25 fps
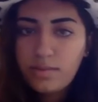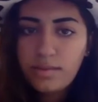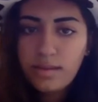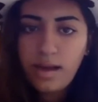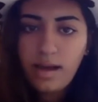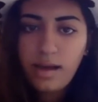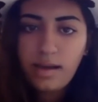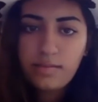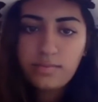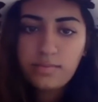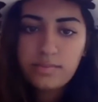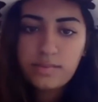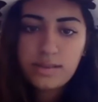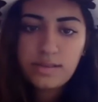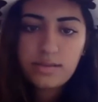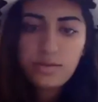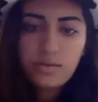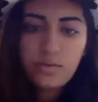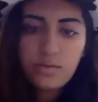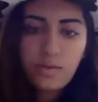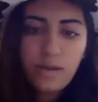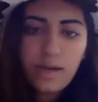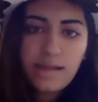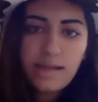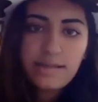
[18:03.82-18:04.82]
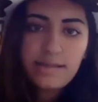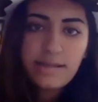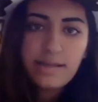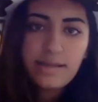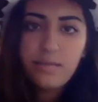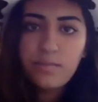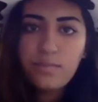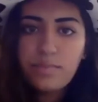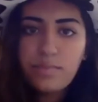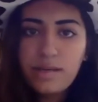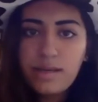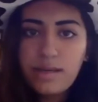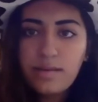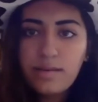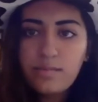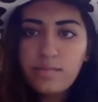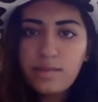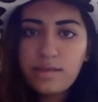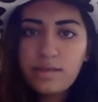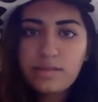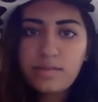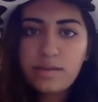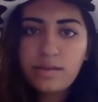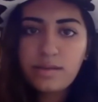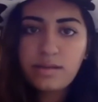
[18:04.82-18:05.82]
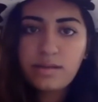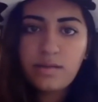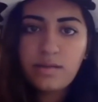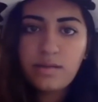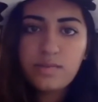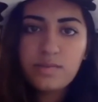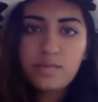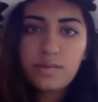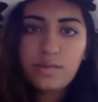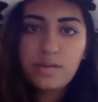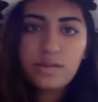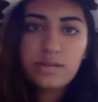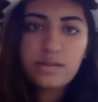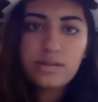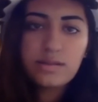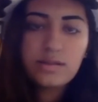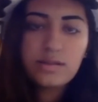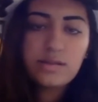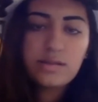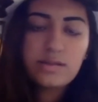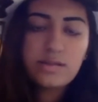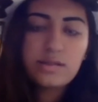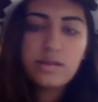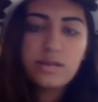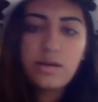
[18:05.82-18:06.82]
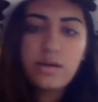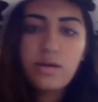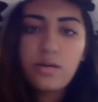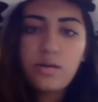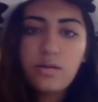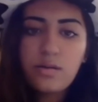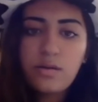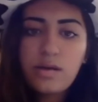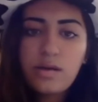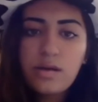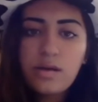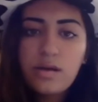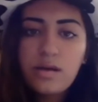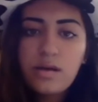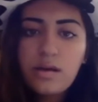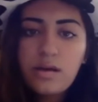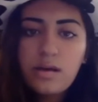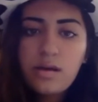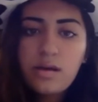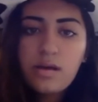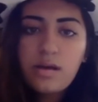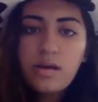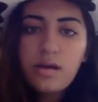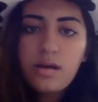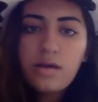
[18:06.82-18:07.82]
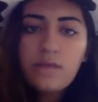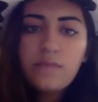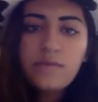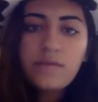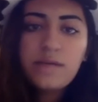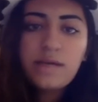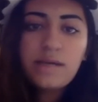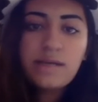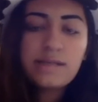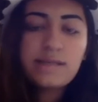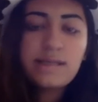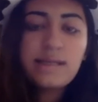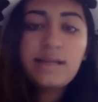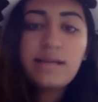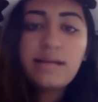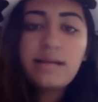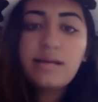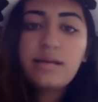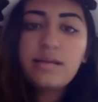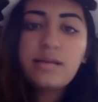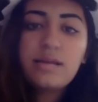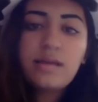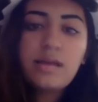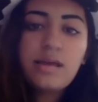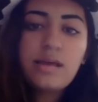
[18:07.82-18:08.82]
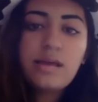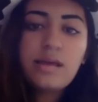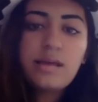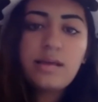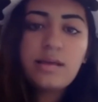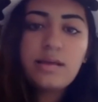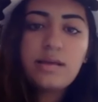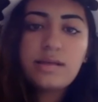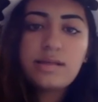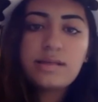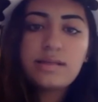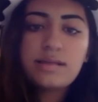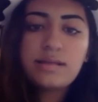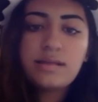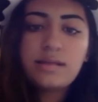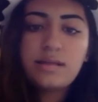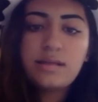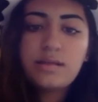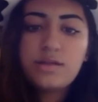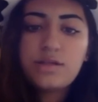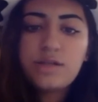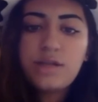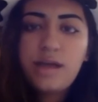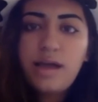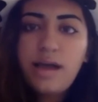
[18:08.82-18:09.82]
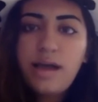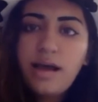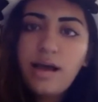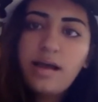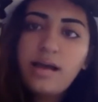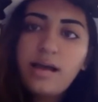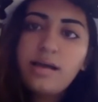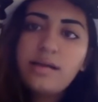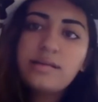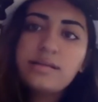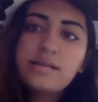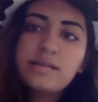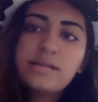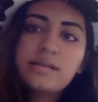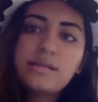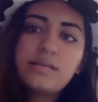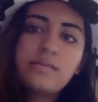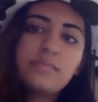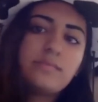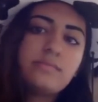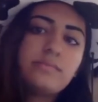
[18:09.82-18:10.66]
that quite a bit because of my club sponsors. So if you guys need anything, send in the chat.